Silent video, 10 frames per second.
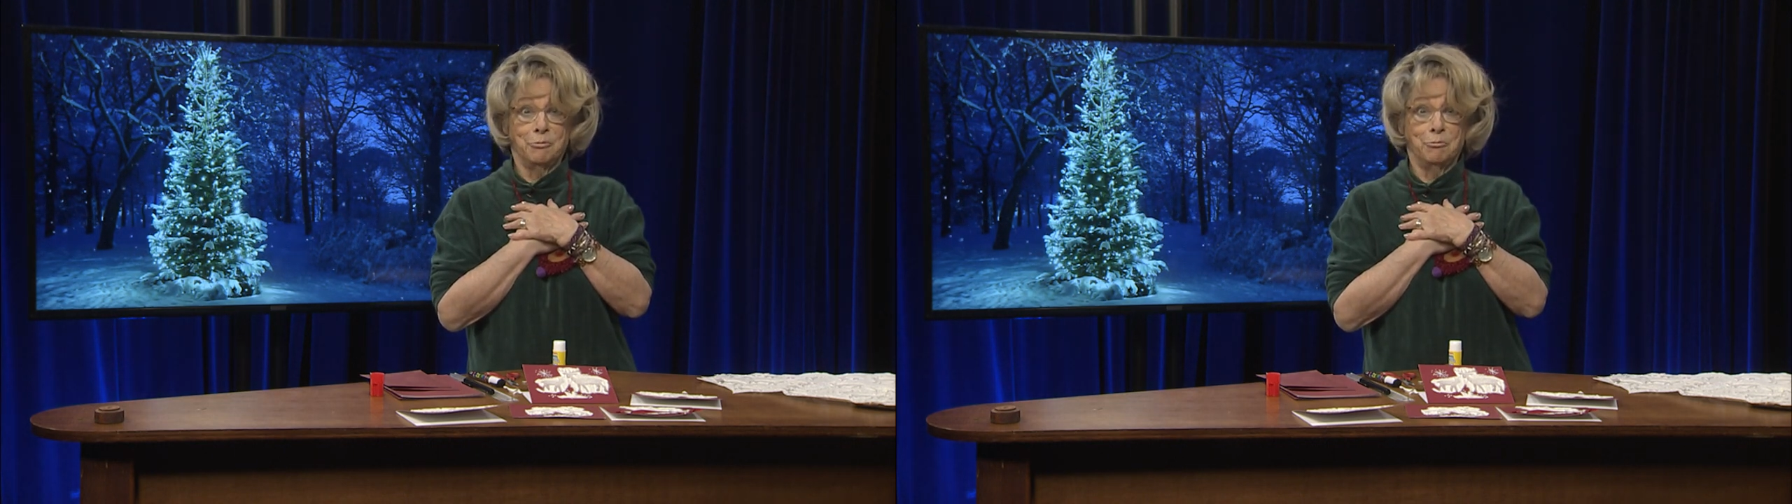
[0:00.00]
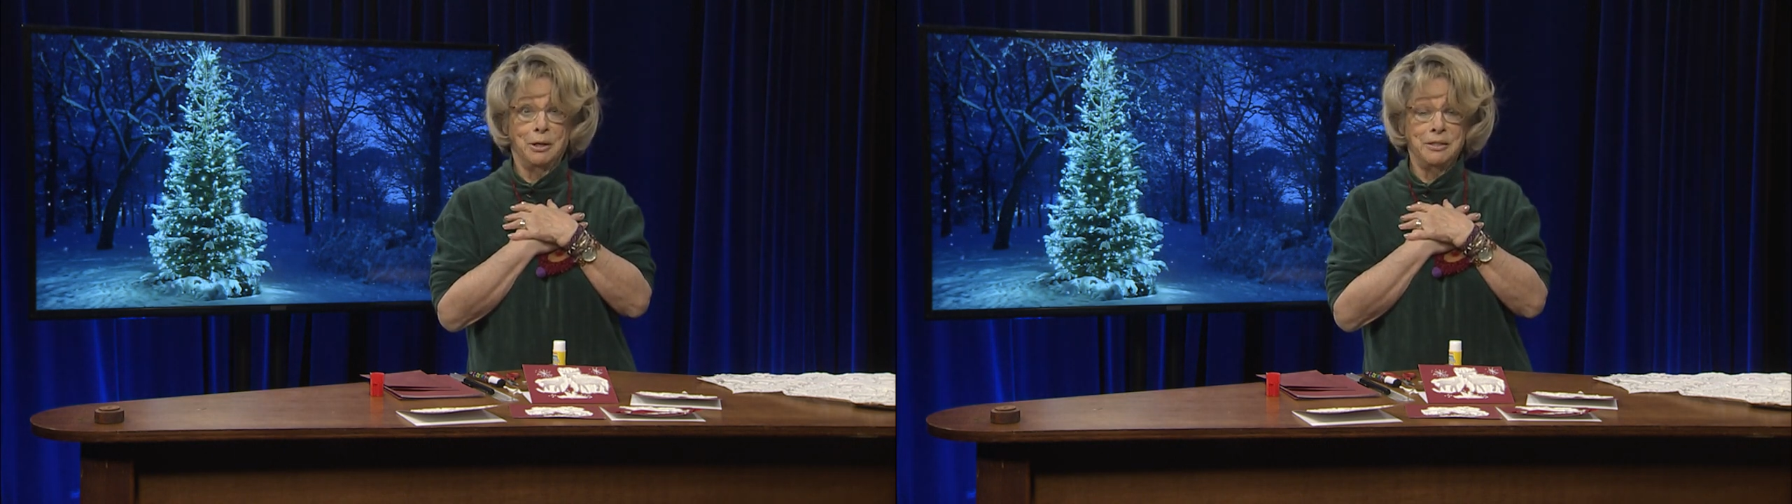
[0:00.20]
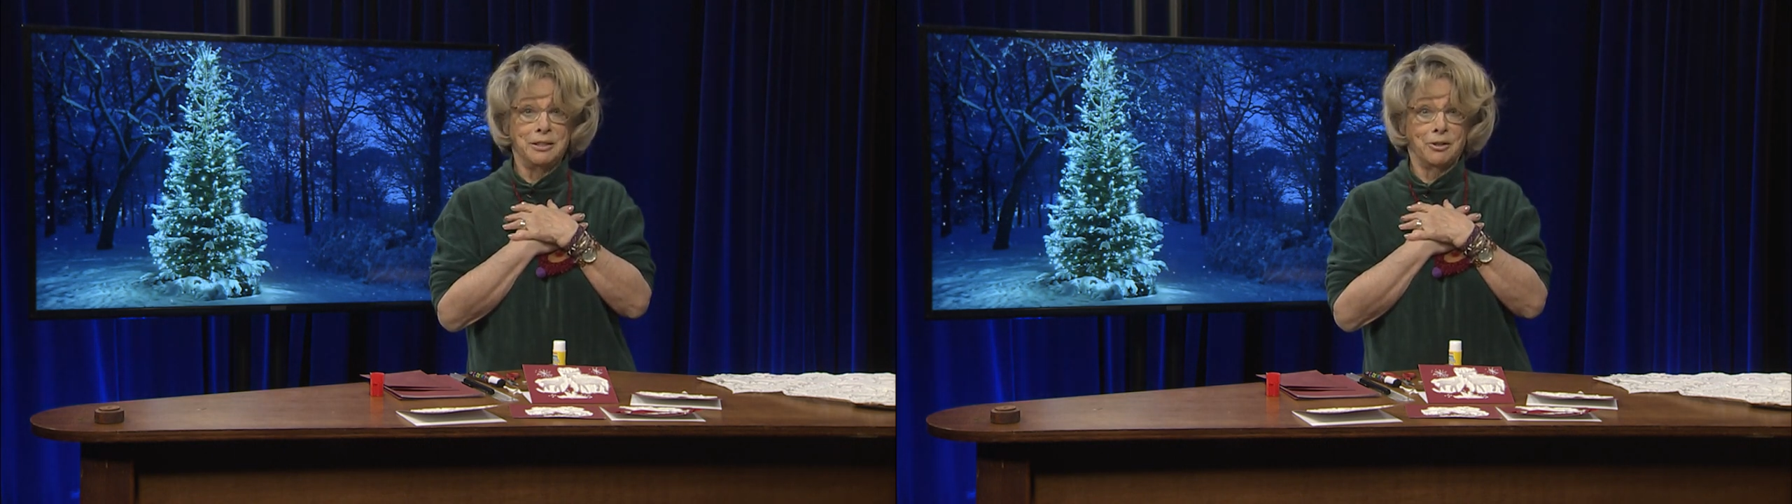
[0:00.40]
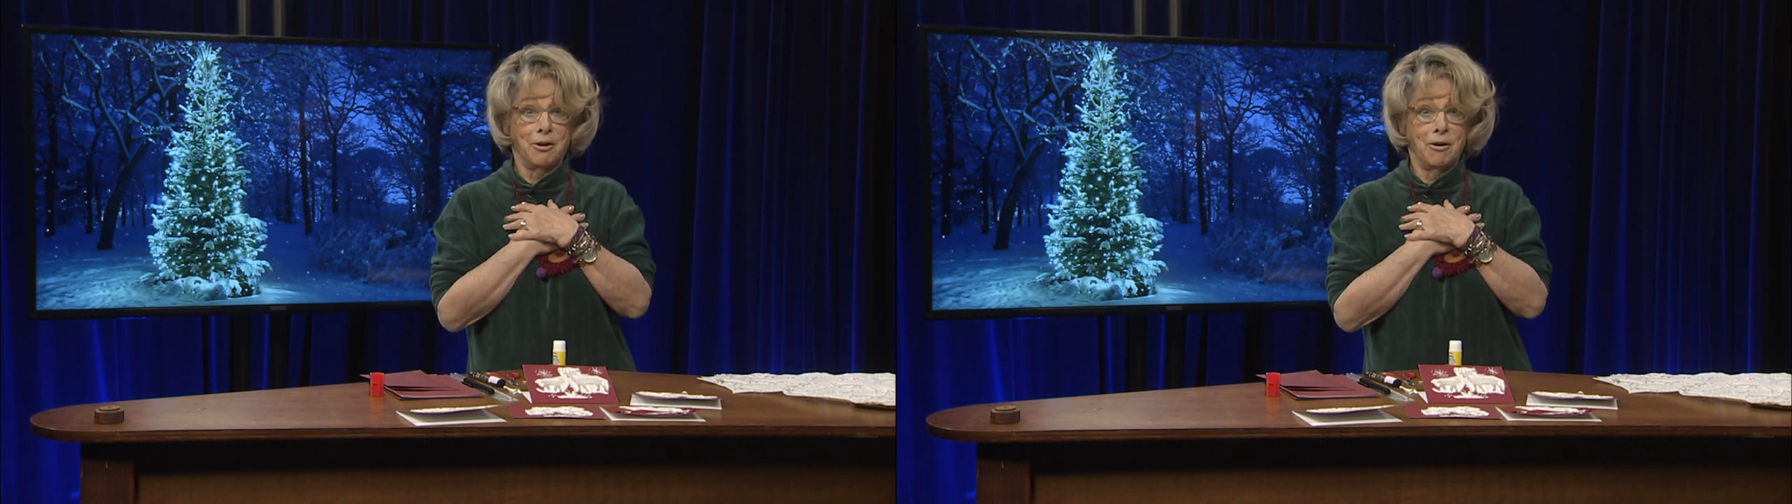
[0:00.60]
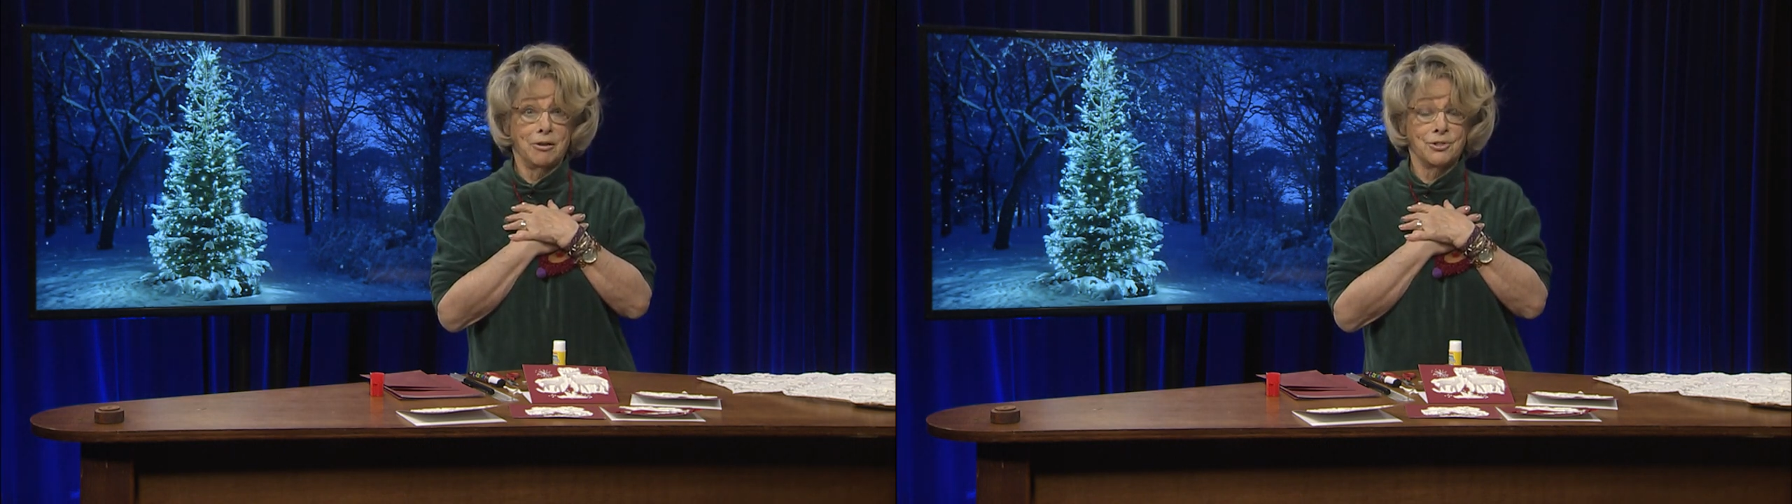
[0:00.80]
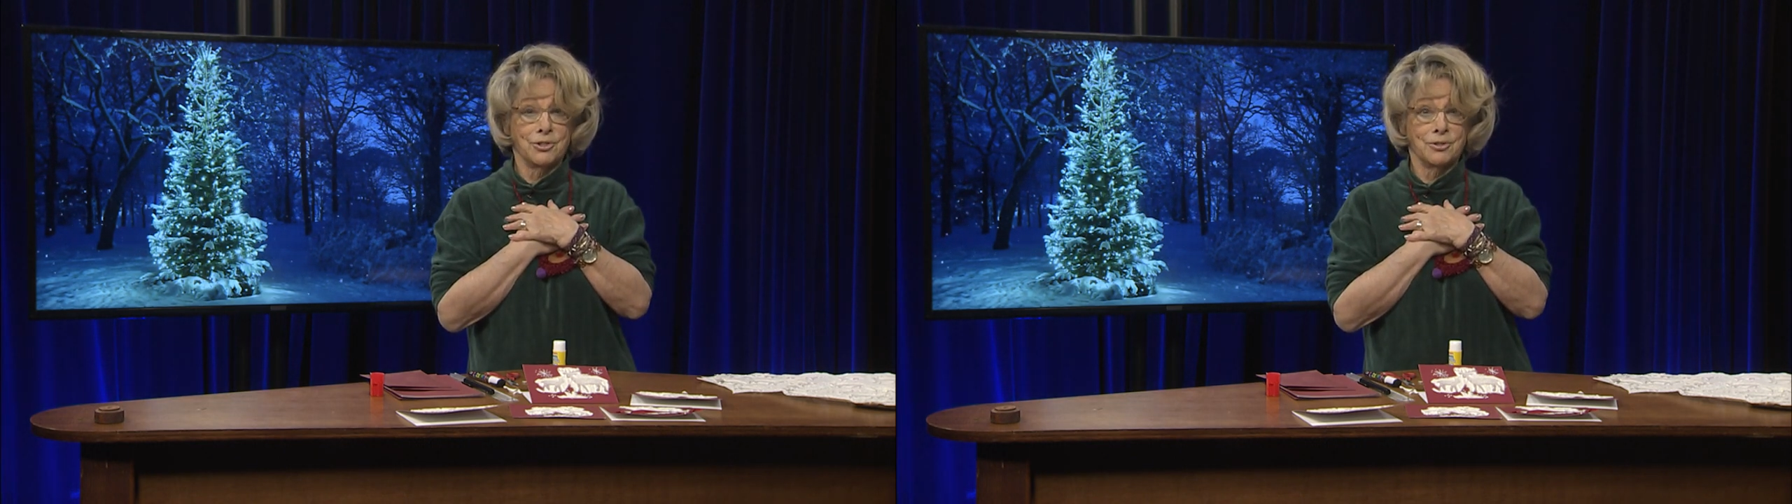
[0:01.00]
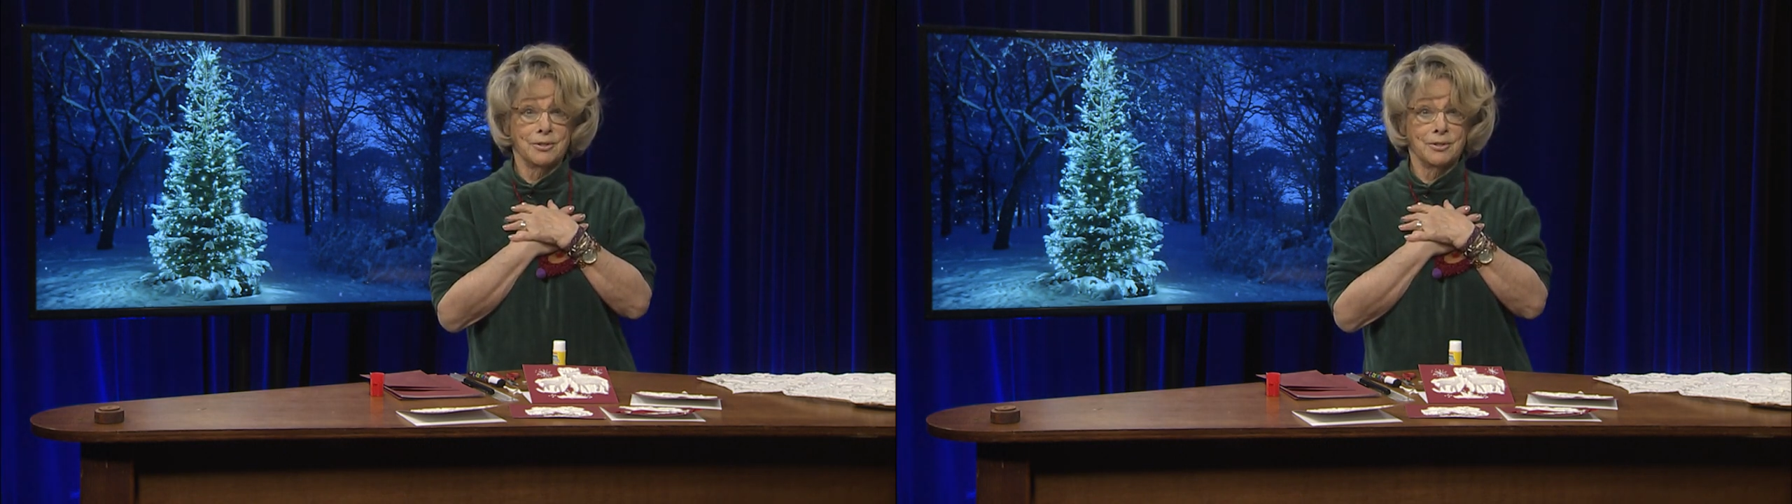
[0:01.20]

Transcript: reindeer cards.